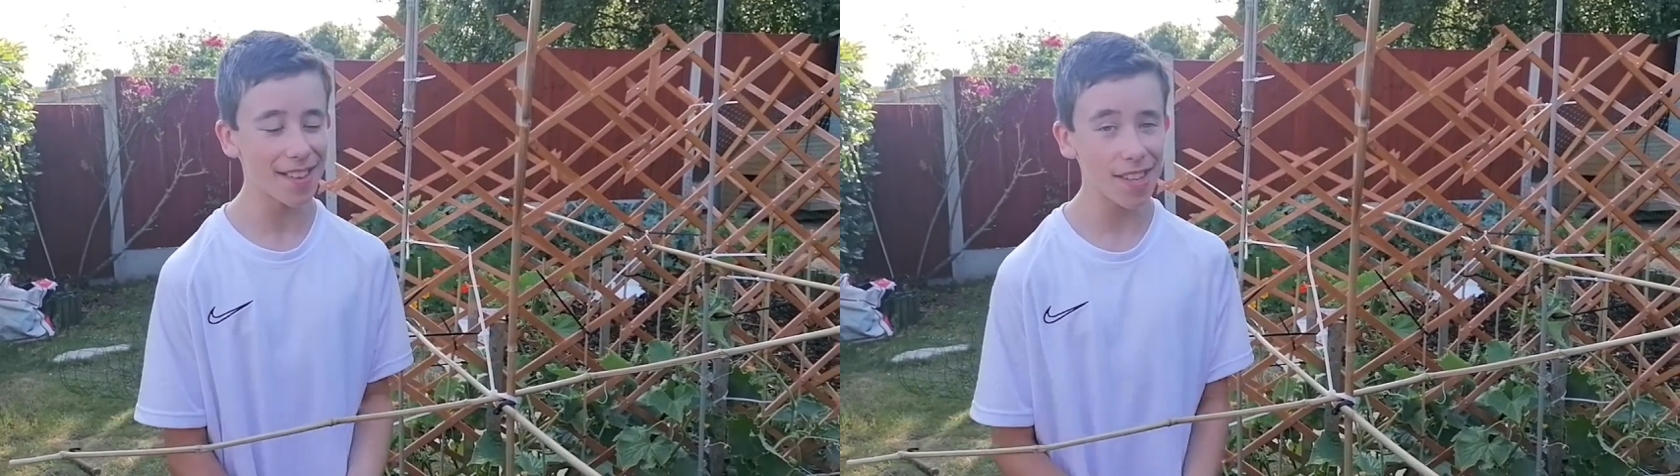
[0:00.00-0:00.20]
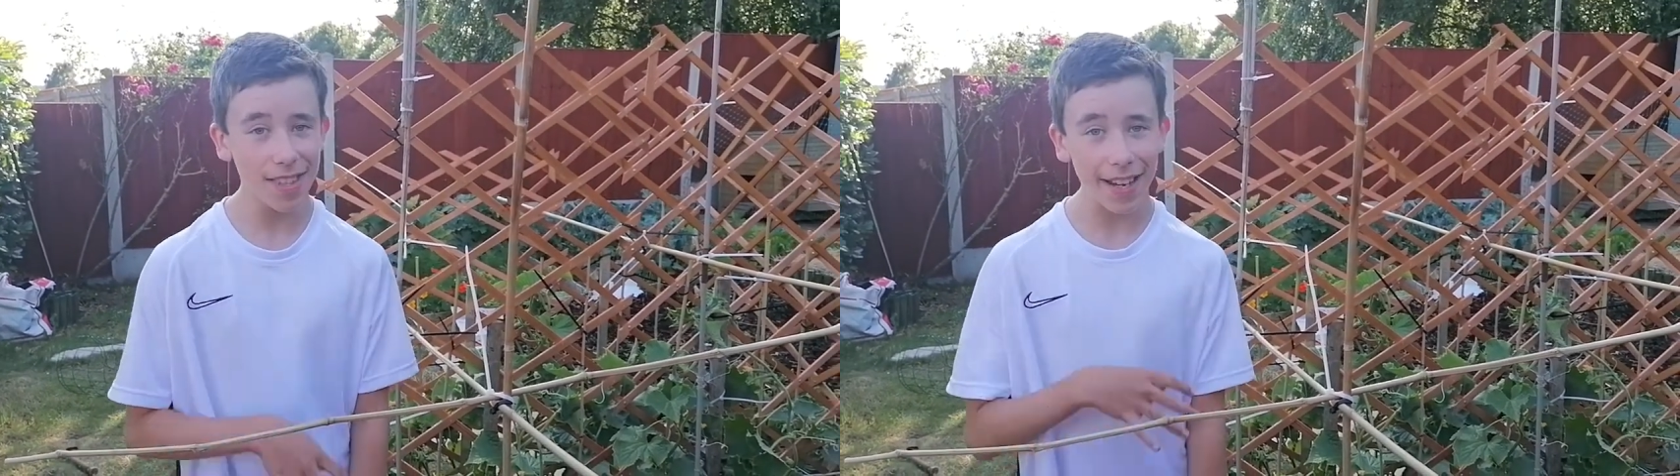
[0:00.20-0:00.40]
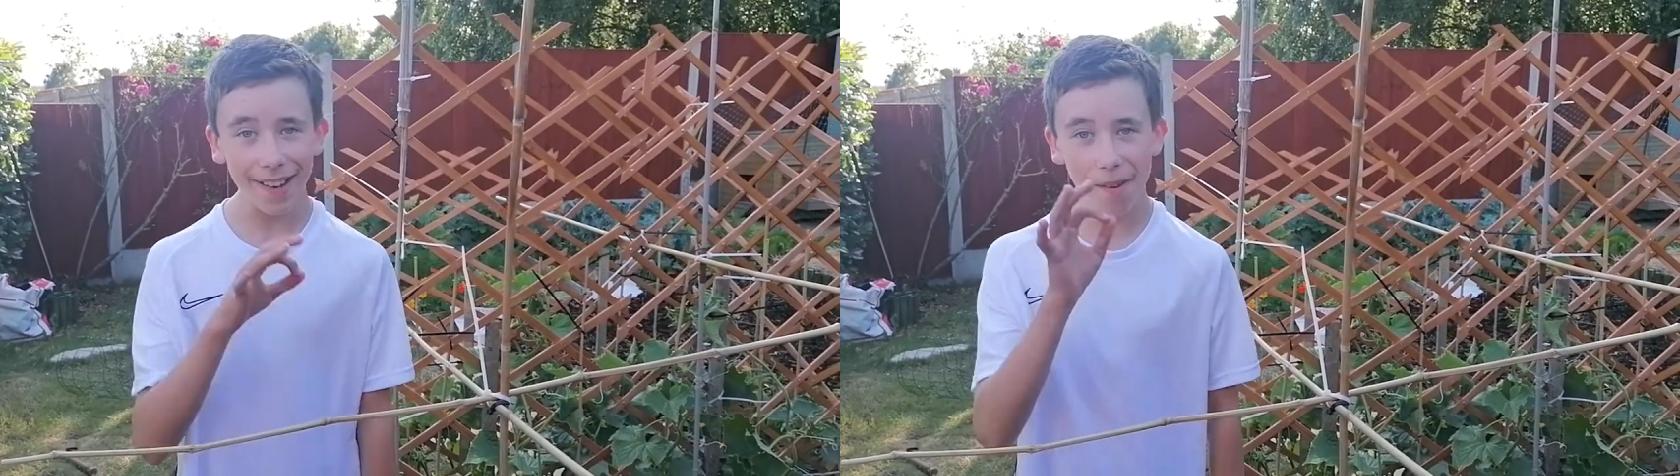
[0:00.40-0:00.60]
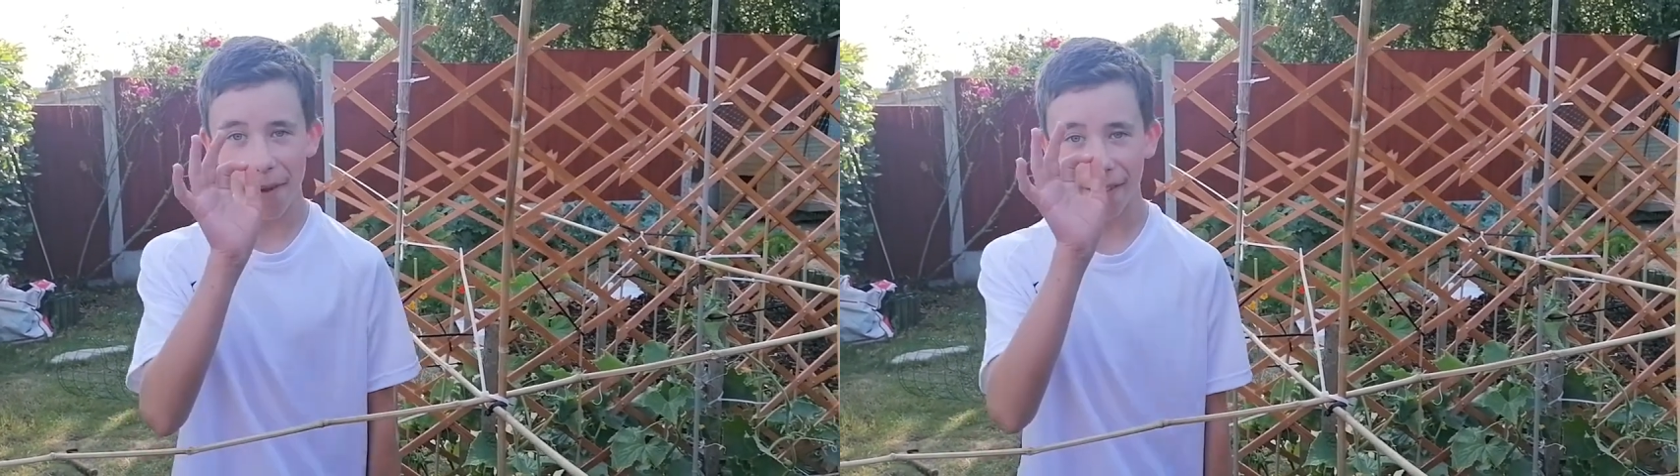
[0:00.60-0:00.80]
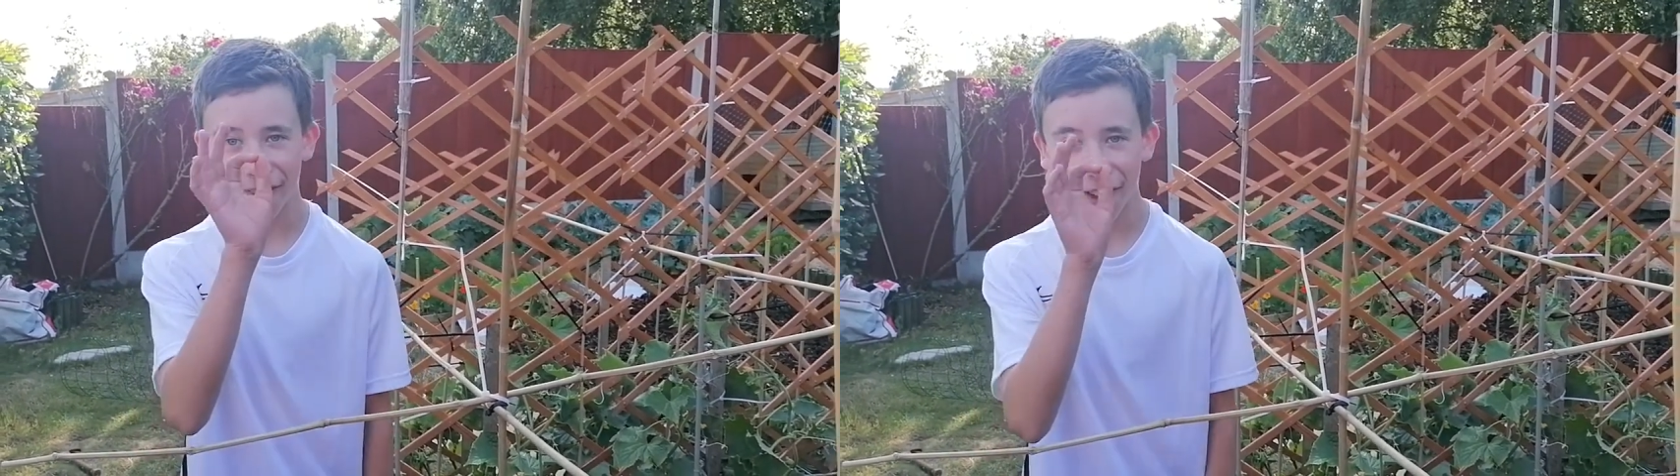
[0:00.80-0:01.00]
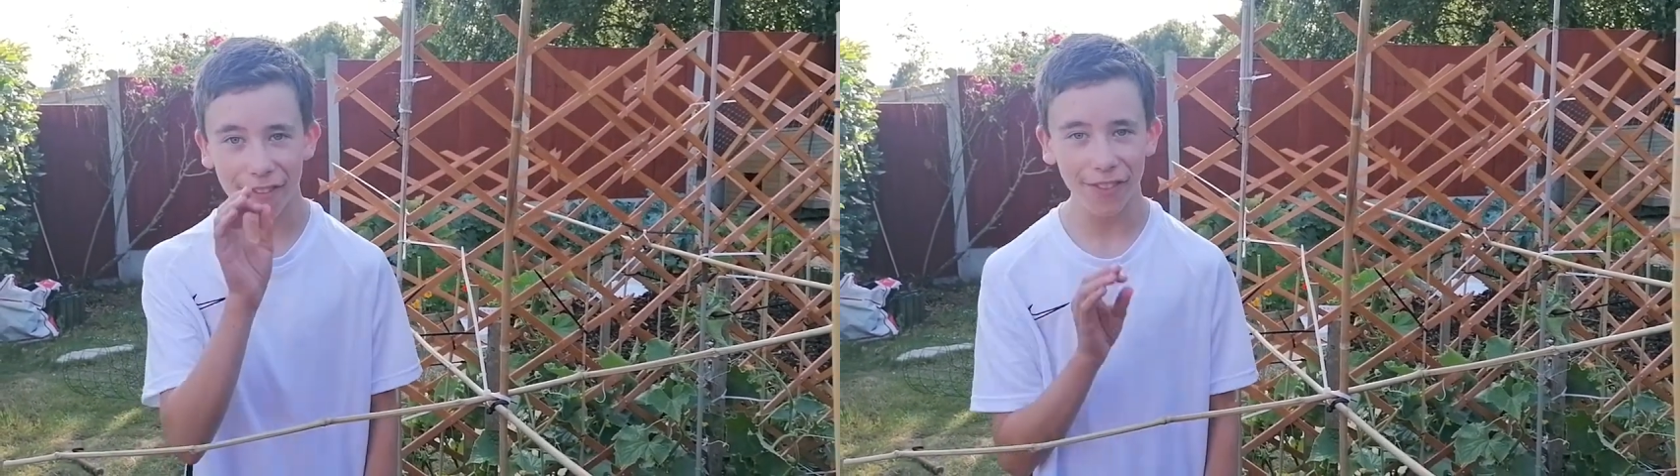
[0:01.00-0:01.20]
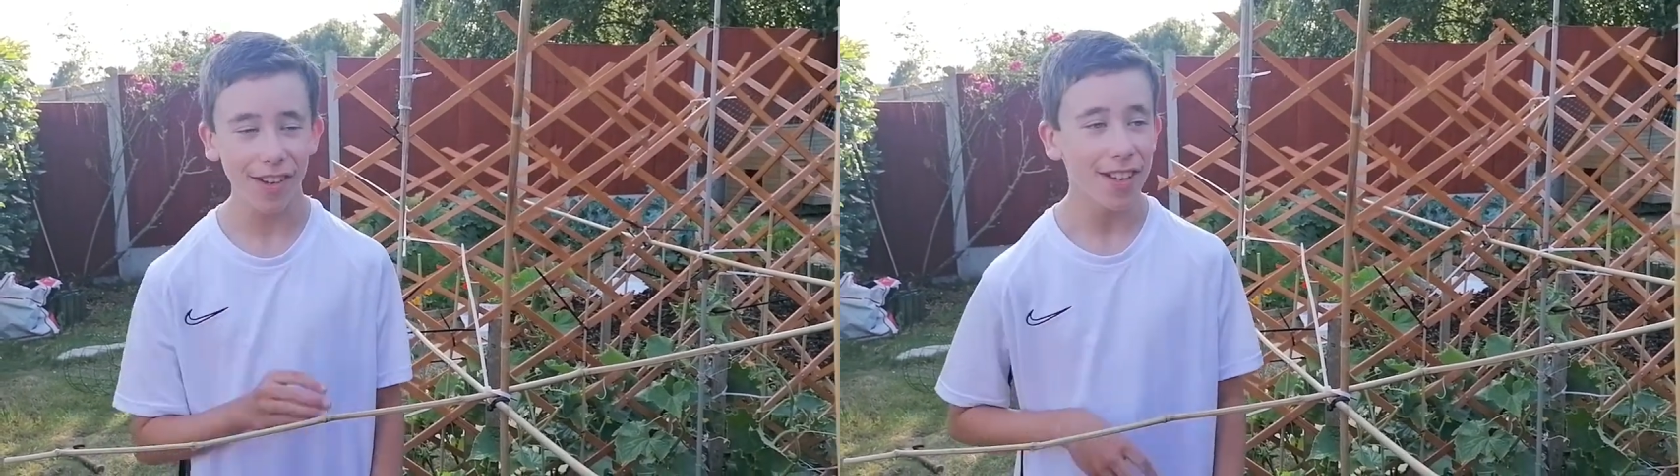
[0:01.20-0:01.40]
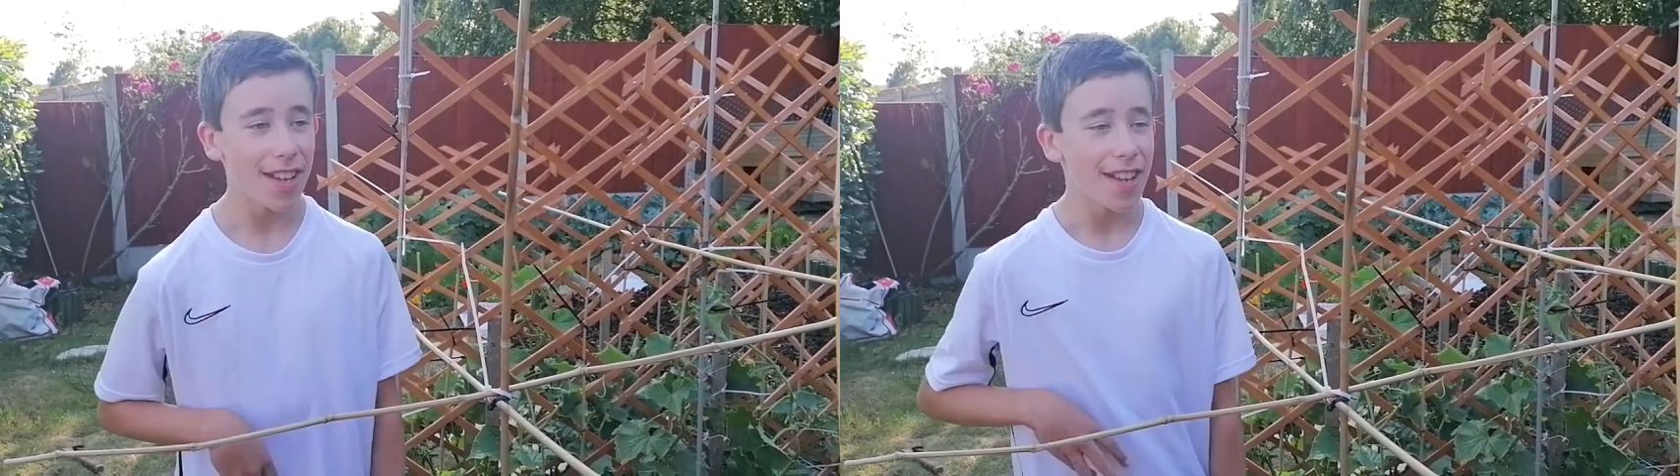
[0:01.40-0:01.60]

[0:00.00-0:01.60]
just a little bit further.